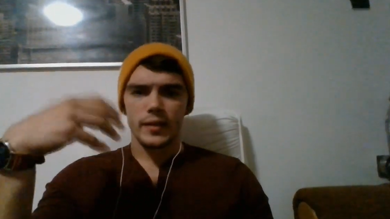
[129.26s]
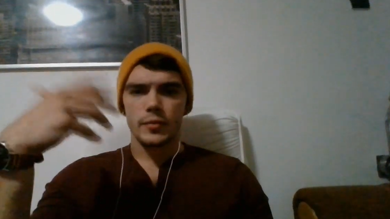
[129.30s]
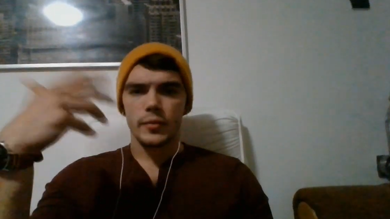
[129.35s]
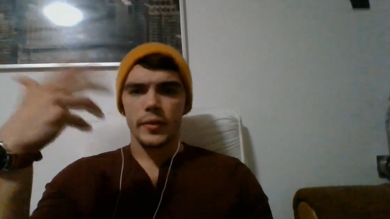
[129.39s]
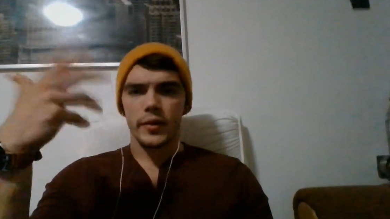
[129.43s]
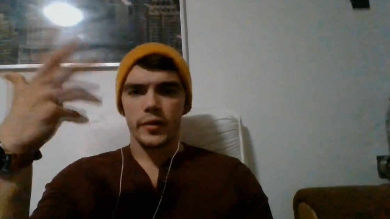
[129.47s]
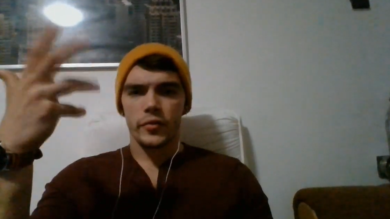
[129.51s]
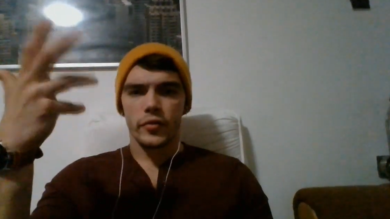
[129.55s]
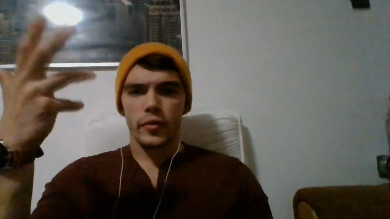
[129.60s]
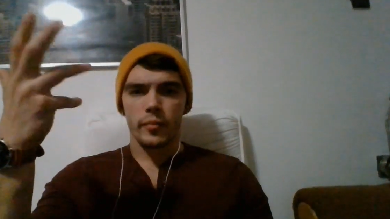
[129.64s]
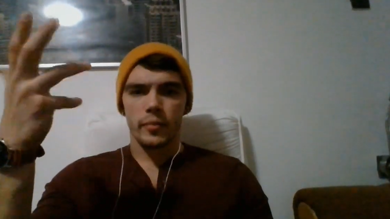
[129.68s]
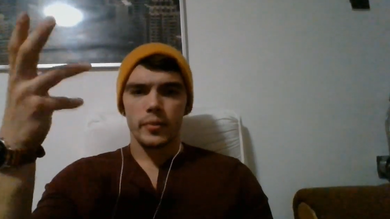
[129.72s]
That's
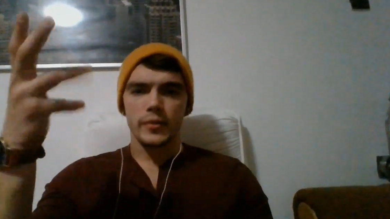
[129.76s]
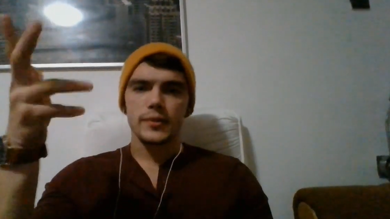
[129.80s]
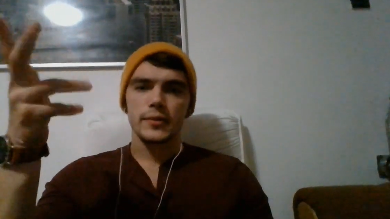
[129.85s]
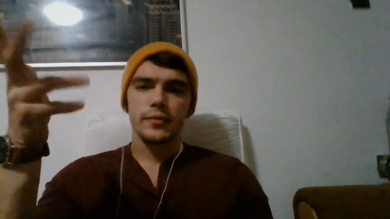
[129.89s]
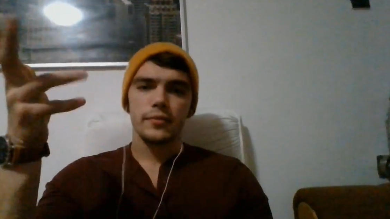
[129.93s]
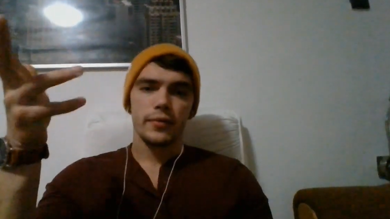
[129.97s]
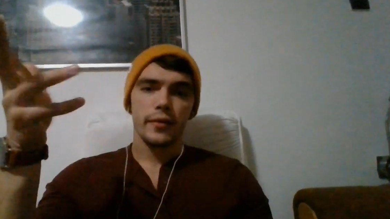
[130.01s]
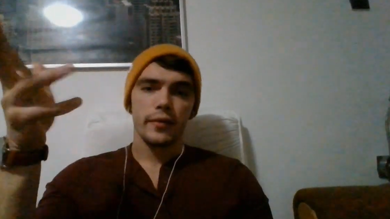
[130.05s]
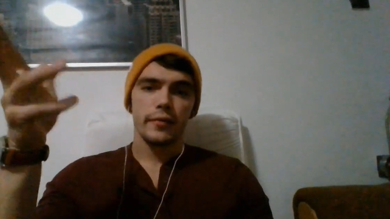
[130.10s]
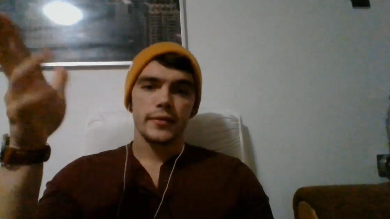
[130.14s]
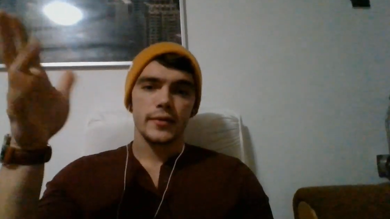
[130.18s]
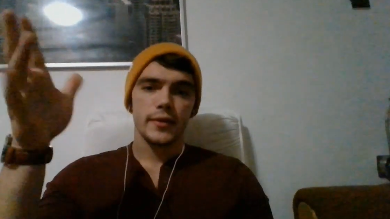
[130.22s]
why triples,
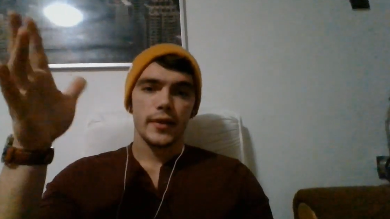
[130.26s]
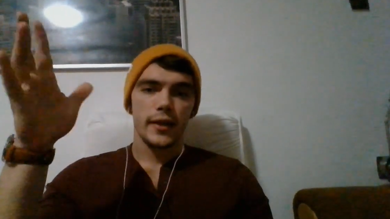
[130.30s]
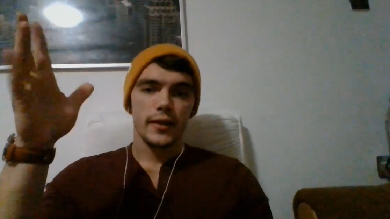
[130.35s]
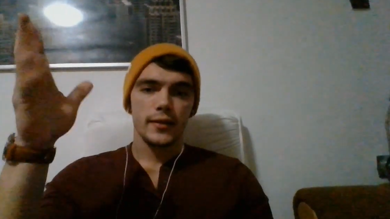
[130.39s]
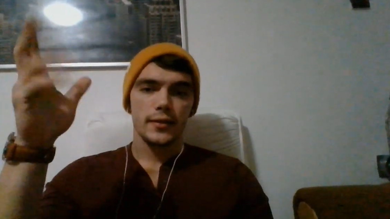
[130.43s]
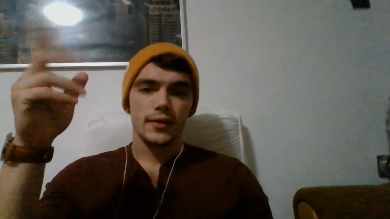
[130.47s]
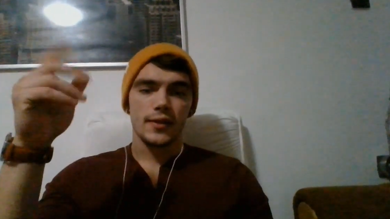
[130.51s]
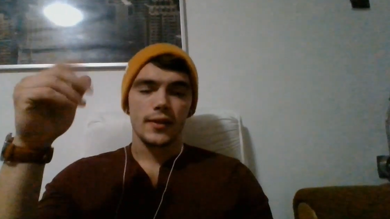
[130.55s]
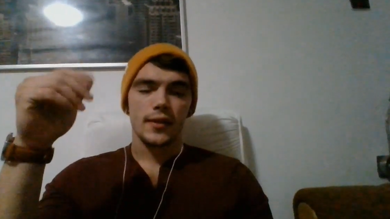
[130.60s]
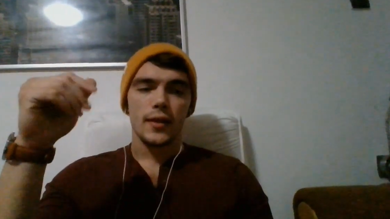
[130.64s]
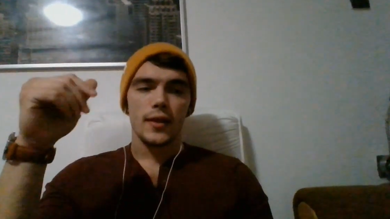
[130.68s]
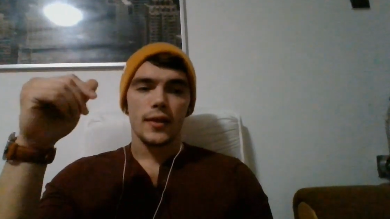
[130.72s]
fifths,
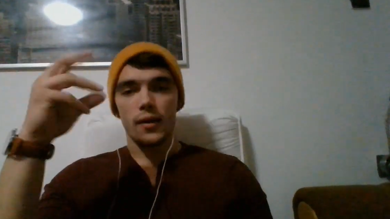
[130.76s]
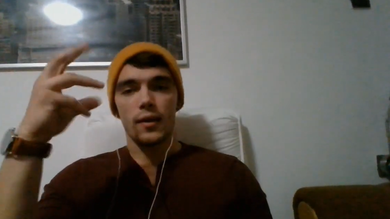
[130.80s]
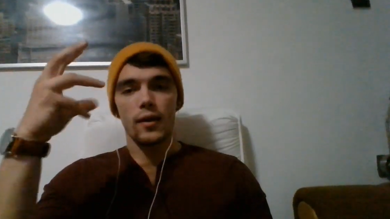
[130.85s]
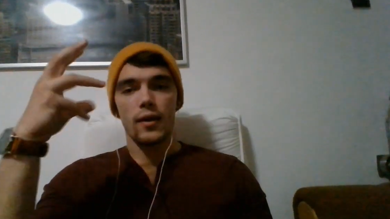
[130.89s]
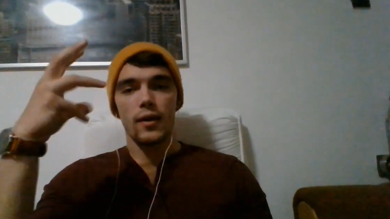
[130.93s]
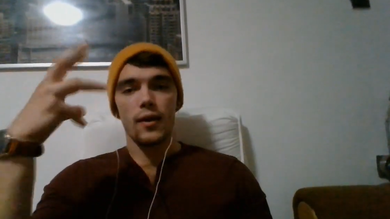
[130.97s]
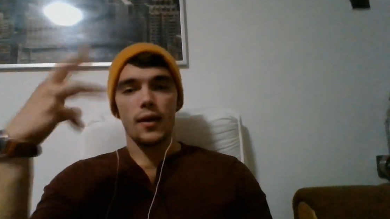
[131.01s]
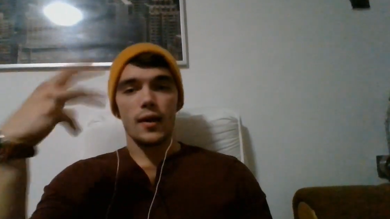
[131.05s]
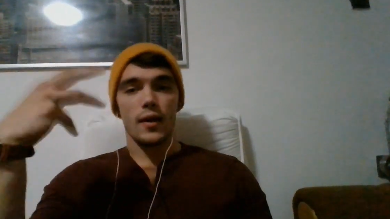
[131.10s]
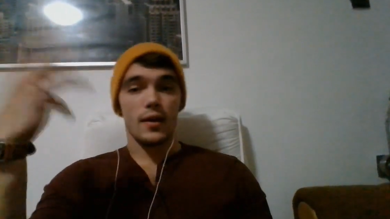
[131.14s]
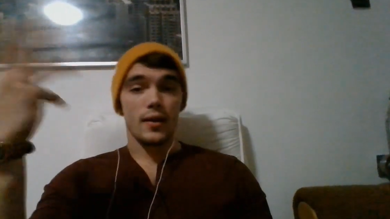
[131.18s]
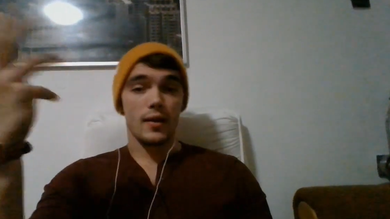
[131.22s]
eights.
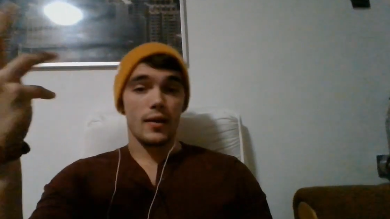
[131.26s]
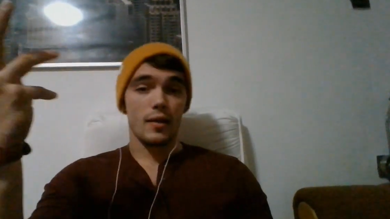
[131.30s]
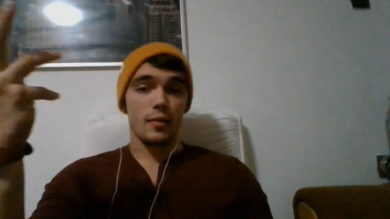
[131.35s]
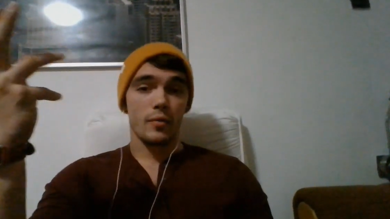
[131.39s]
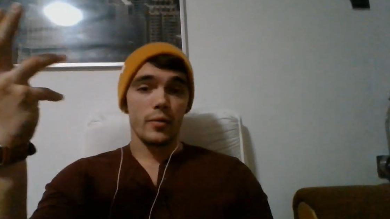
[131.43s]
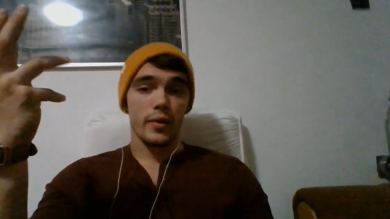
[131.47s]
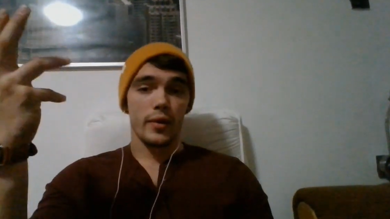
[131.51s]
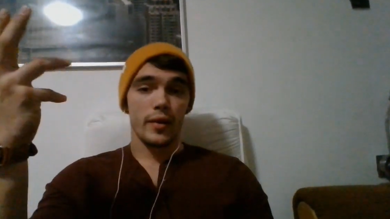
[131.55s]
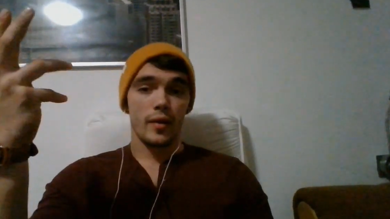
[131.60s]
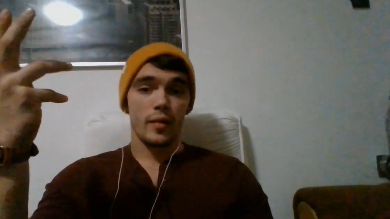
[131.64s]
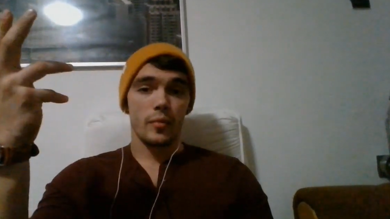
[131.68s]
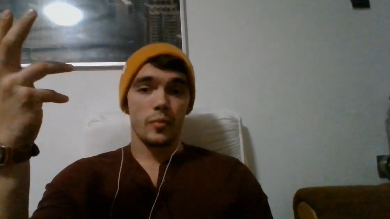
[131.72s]
And that
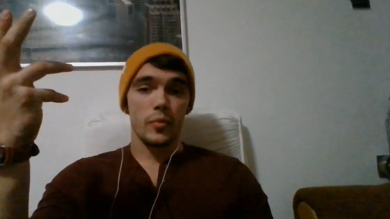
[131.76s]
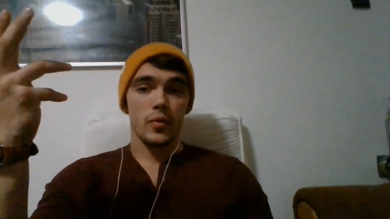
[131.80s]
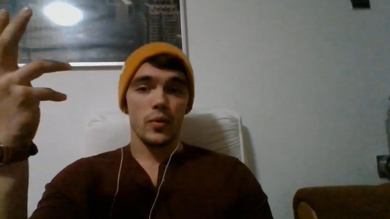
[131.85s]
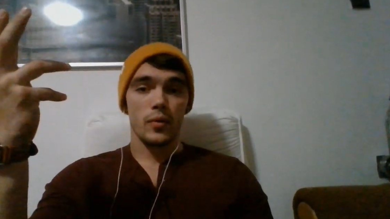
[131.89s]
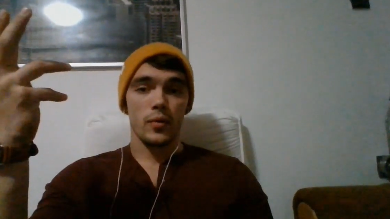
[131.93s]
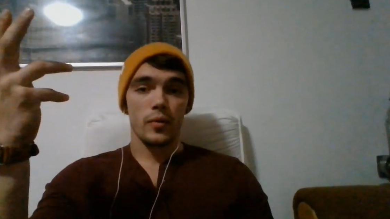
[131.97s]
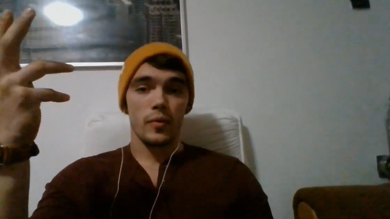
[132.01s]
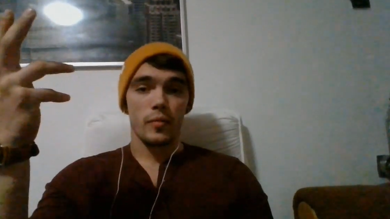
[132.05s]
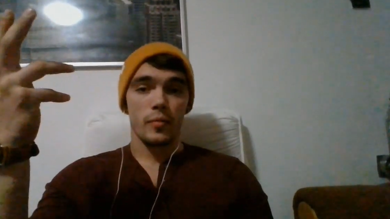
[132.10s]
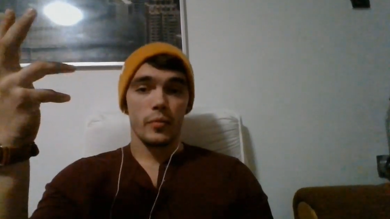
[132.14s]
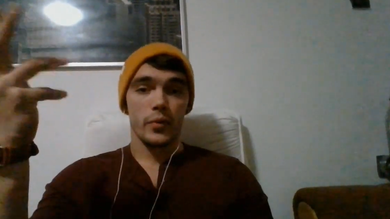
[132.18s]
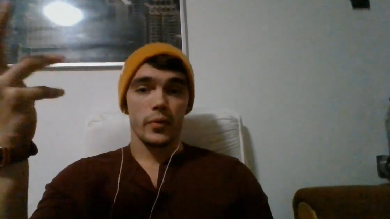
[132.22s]
will help
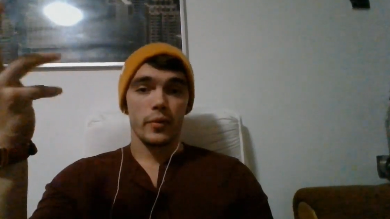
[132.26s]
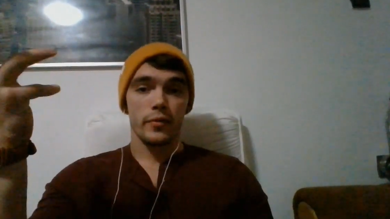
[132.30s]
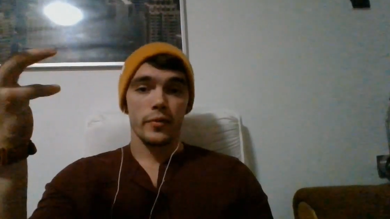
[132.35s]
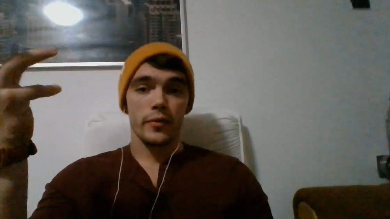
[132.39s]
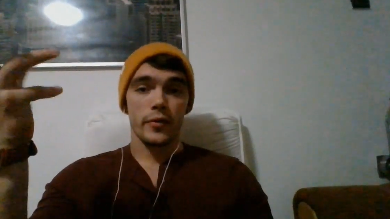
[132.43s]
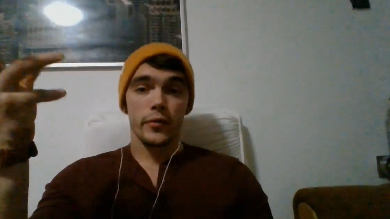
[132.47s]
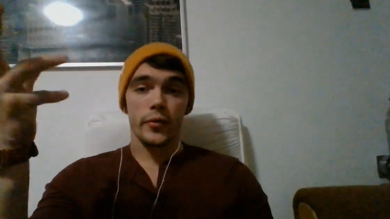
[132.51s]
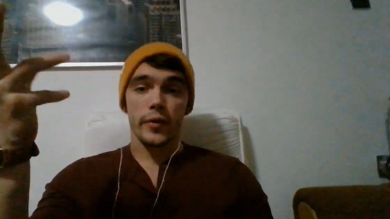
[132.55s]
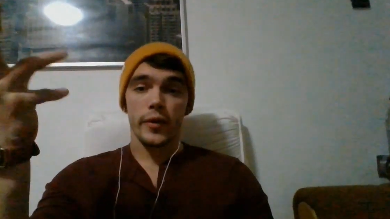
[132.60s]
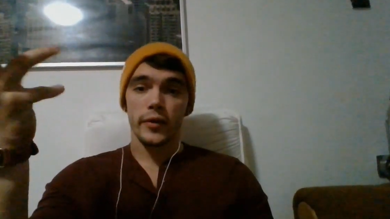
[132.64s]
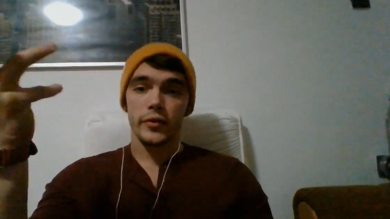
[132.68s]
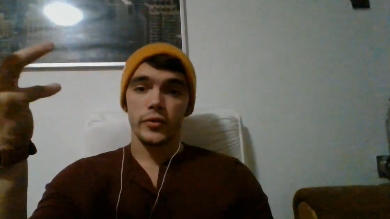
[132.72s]
you improve
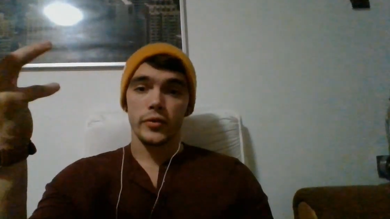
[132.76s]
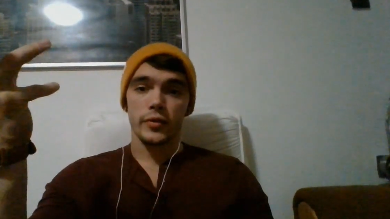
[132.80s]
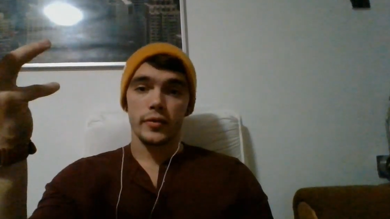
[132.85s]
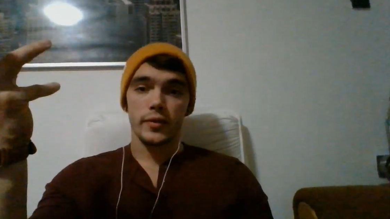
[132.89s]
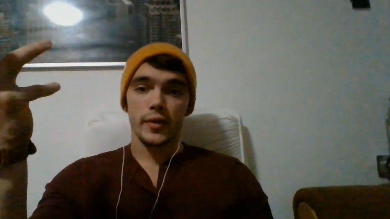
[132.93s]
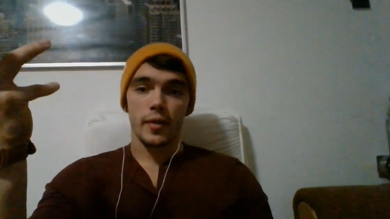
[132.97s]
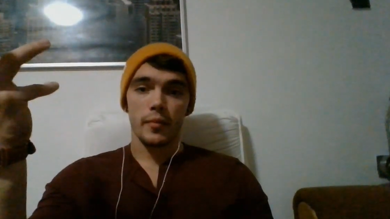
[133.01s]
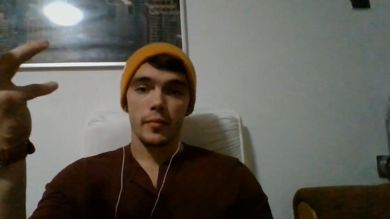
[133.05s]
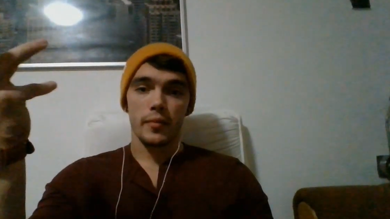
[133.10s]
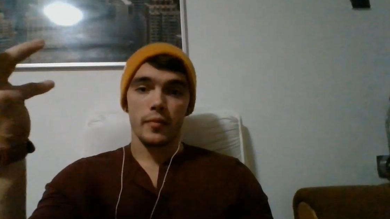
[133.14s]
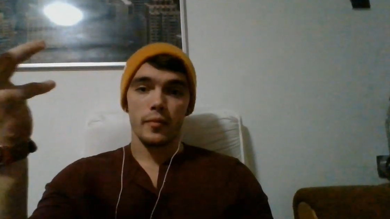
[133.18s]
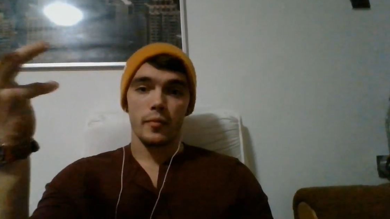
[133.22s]
your reaction
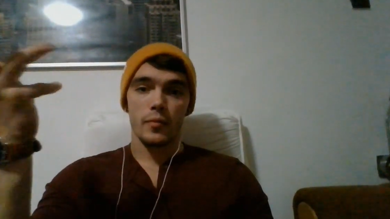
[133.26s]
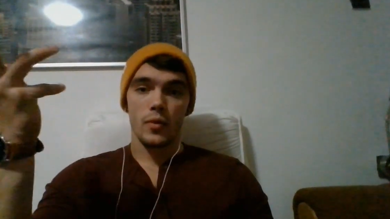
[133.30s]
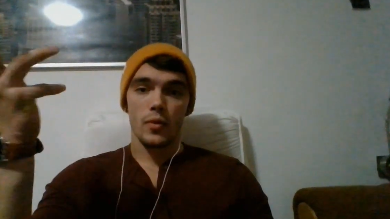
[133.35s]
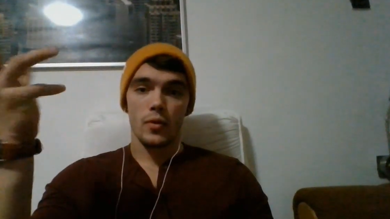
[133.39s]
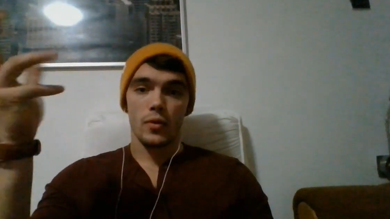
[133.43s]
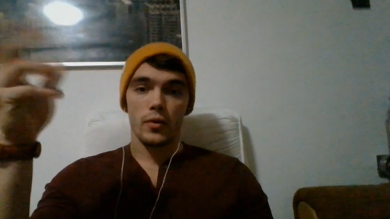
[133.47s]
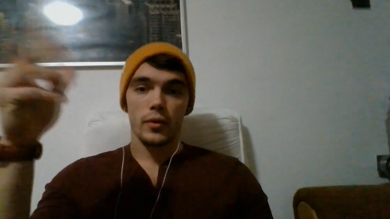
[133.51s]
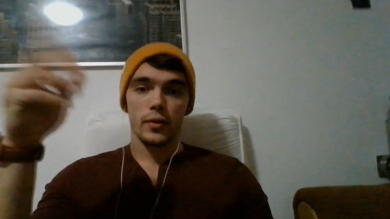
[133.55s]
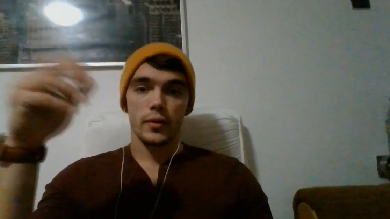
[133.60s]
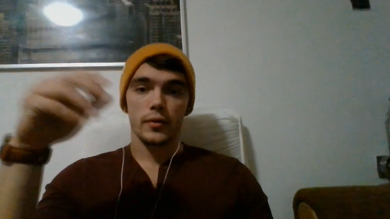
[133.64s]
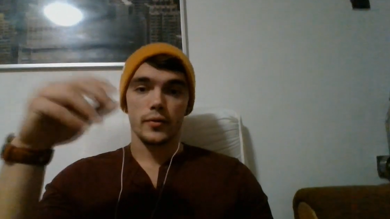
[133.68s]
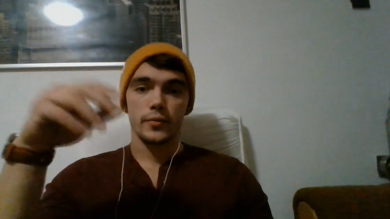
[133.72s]
time even
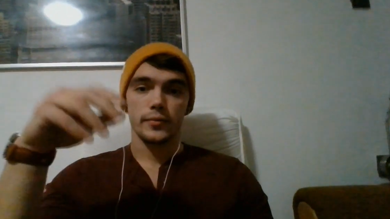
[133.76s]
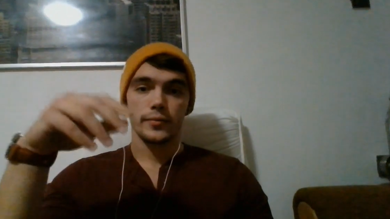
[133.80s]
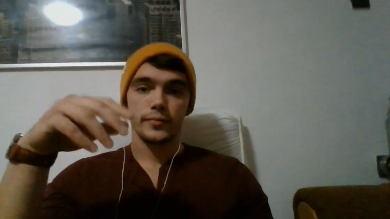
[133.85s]
more.